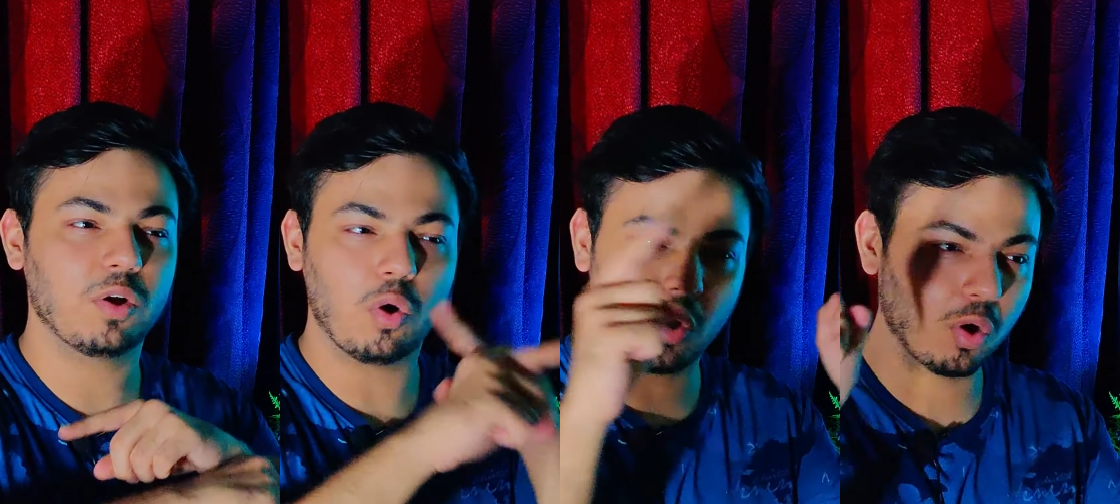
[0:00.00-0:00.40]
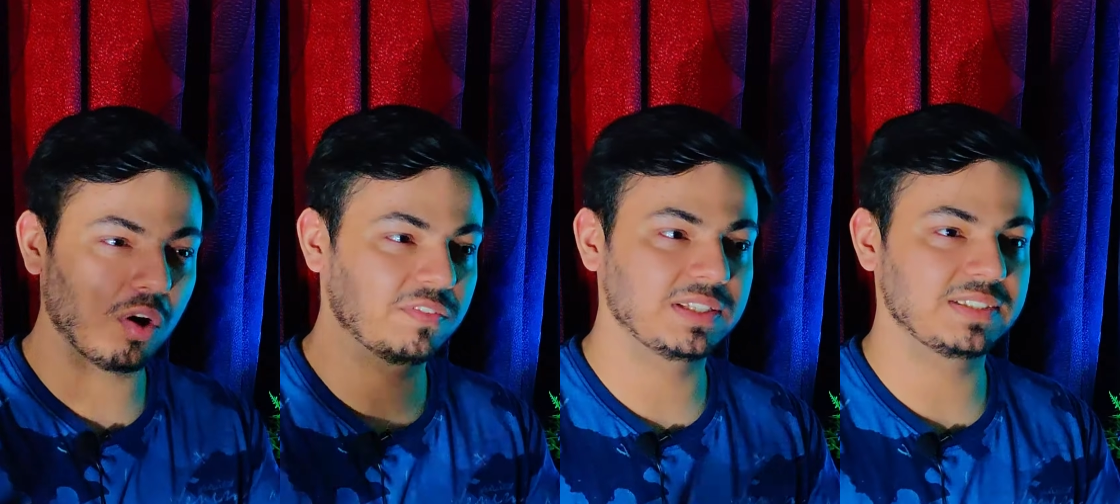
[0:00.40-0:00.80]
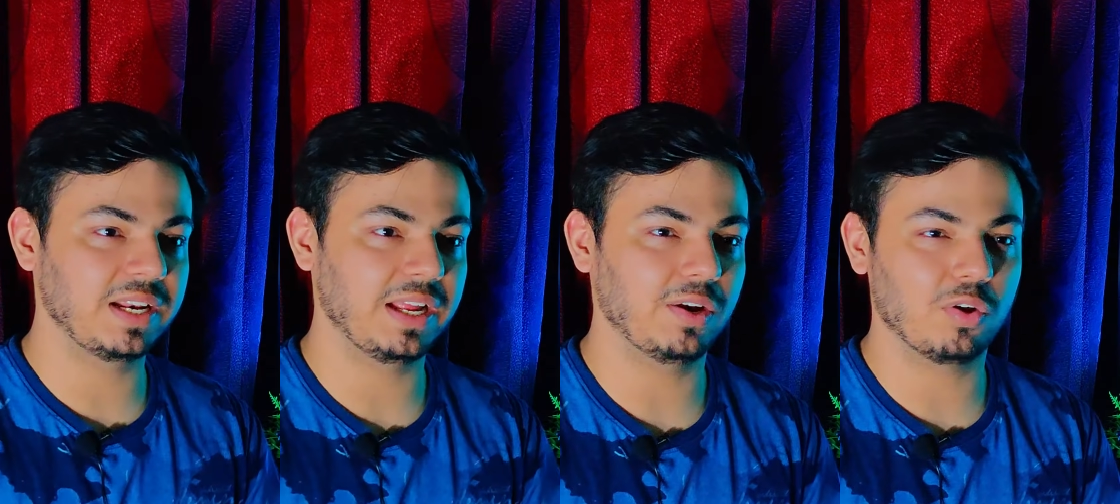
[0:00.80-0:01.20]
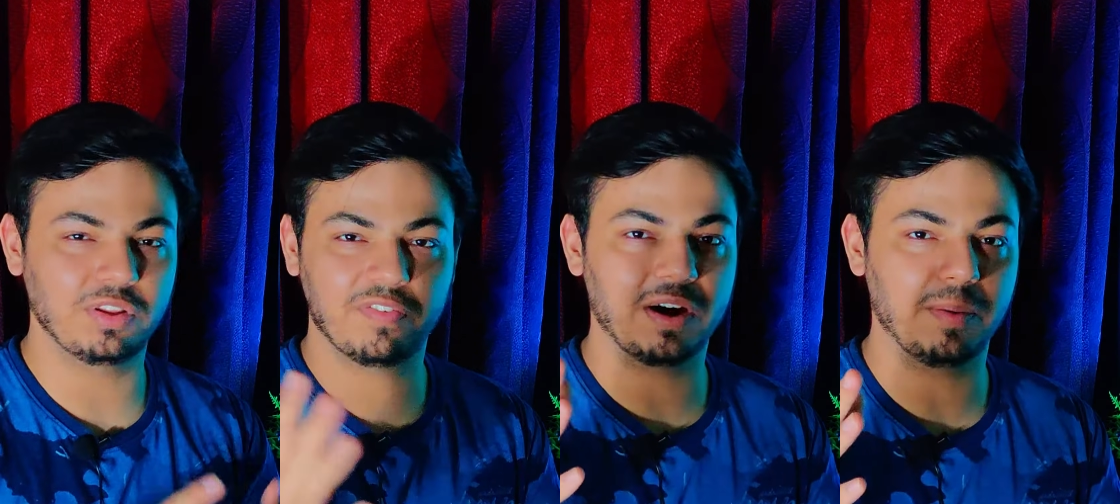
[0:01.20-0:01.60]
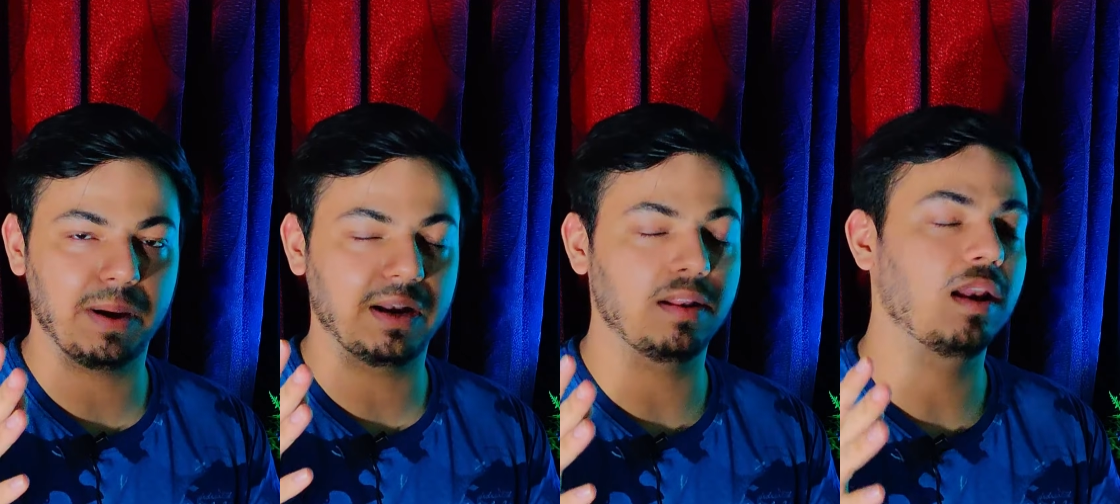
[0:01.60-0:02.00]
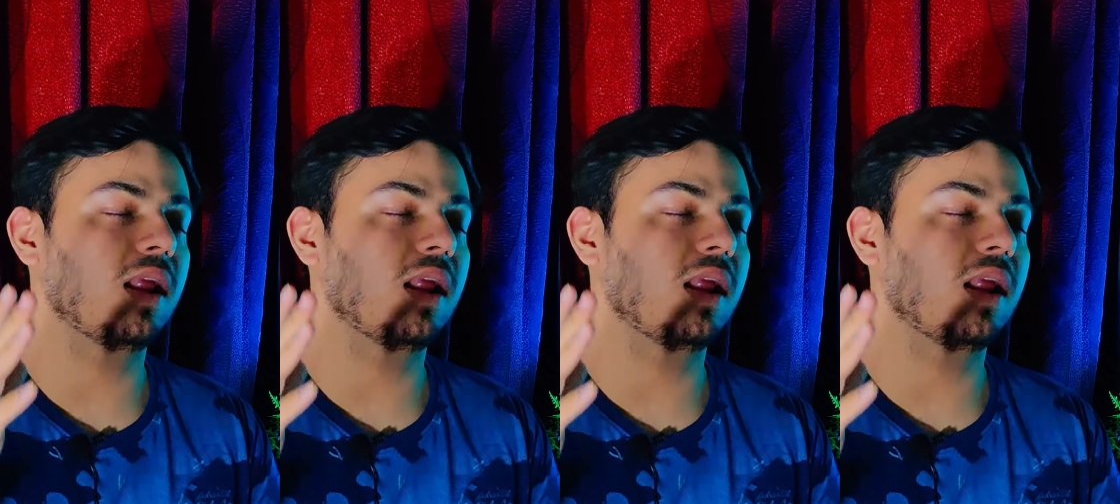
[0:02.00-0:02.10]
all of the screen on the front panel.